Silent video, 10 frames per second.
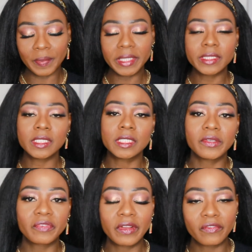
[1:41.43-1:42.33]
bit
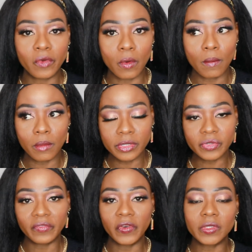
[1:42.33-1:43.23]
different from most
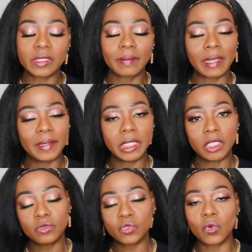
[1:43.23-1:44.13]
of us it might be
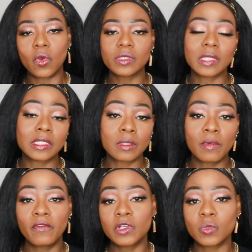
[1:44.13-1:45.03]
new to us and some
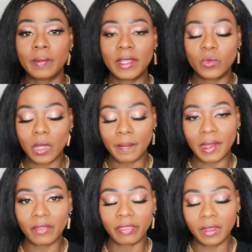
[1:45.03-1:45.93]
of us we might know
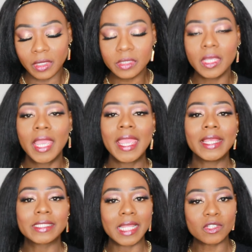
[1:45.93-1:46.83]
about it
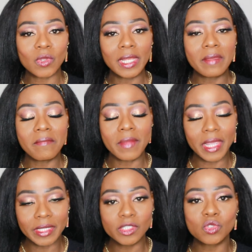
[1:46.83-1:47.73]
it's actually
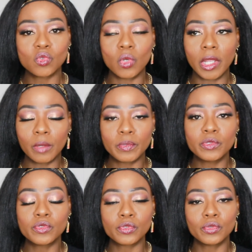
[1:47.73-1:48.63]
meant to help you
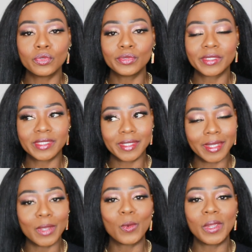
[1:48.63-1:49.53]
to
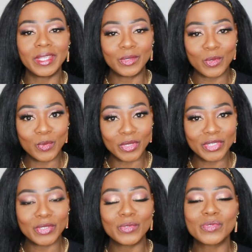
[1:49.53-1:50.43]
take away you know
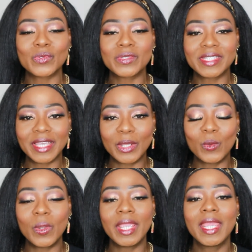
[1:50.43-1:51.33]
reduce or take
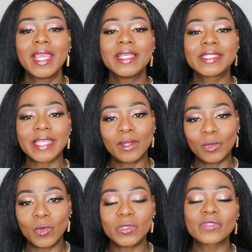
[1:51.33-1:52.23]
away
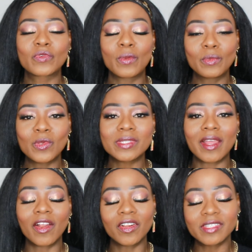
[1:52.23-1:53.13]
cellulose from those
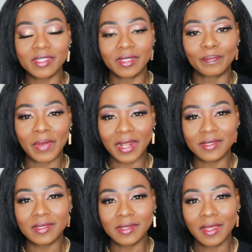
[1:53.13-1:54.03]
hard
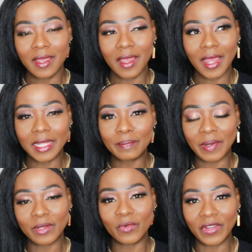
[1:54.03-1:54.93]
parts hard
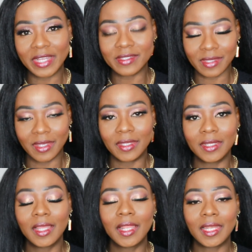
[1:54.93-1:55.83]
part of our skin
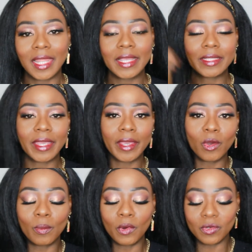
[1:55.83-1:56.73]
like the
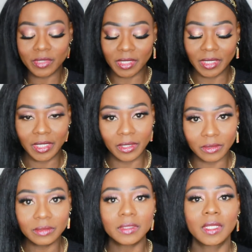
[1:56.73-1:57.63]
elbows, the
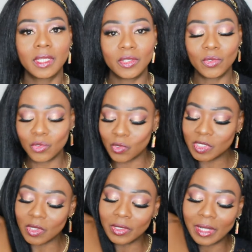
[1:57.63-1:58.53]
nails, you know,
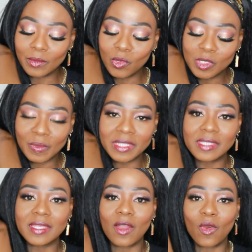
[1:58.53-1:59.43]
those other those
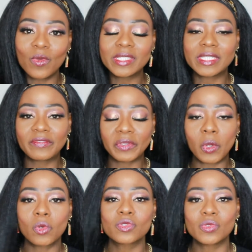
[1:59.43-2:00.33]
places are always
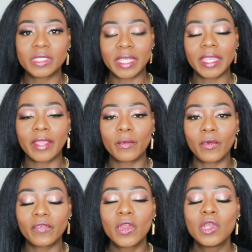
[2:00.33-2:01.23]
difficult to take care
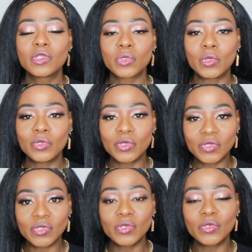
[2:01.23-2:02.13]
of. So you
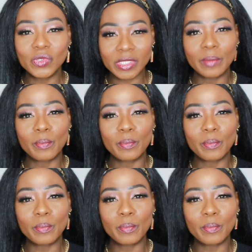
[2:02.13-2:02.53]
use you use the